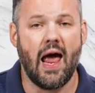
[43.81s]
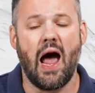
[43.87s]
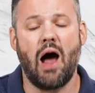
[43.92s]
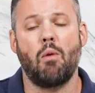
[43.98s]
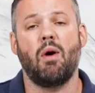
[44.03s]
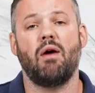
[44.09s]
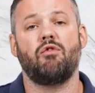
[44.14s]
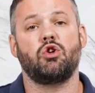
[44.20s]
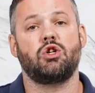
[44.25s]

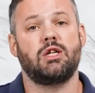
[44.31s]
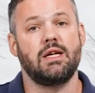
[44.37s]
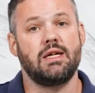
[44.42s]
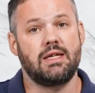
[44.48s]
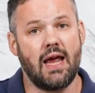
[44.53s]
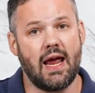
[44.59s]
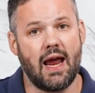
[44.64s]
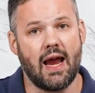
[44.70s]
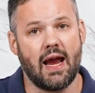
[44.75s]
However,
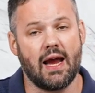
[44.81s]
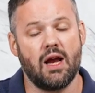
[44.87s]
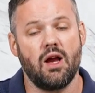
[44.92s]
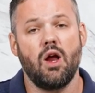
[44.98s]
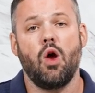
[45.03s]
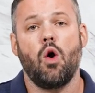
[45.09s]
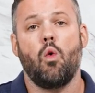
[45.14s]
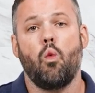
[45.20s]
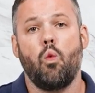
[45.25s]
today,
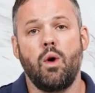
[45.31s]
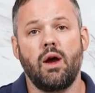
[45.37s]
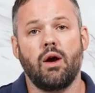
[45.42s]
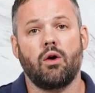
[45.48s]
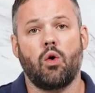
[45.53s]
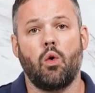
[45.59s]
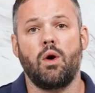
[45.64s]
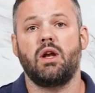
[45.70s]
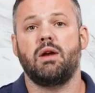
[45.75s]

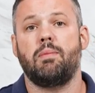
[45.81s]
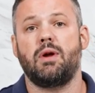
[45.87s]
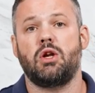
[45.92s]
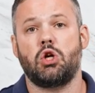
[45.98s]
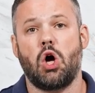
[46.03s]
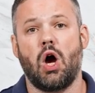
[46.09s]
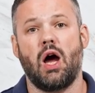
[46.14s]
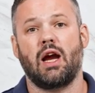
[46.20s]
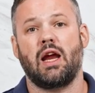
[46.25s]
we are going to be
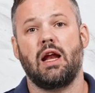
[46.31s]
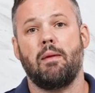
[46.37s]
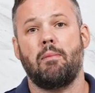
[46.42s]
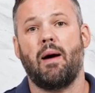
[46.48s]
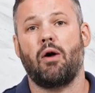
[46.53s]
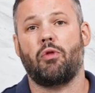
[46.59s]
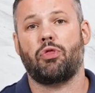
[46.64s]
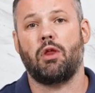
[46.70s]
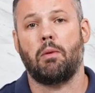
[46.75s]
talking
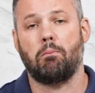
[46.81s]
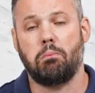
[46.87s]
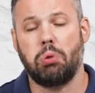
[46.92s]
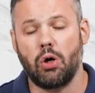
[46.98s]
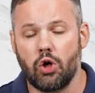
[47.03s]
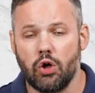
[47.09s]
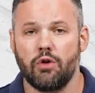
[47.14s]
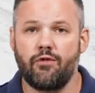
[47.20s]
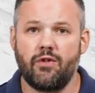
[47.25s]
about the
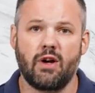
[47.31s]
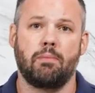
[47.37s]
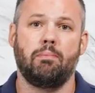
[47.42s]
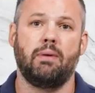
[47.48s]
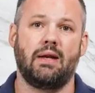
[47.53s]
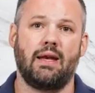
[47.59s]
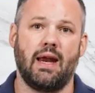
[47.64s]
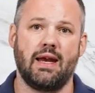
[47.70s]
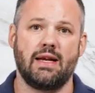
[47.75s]

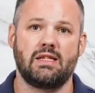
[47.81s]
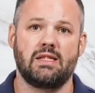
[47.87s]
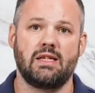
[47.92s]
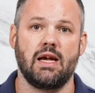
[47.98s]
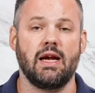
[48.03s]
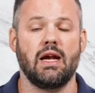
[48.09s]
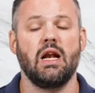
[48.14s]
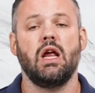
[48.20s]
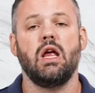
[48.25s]
perfect bidet
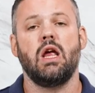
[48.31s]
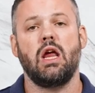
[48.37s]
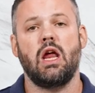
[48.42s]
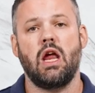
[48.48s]
seat